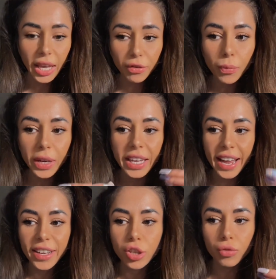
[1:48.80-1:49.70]
if you've been
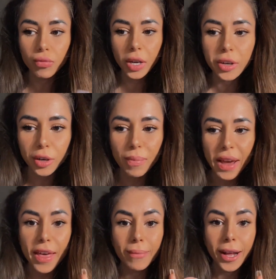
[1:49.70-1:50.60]
getting triggered
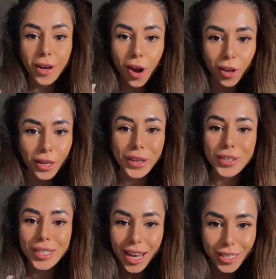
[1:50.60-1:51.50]
by them not calling you,
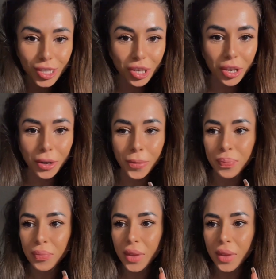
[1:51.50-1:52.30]
texting you,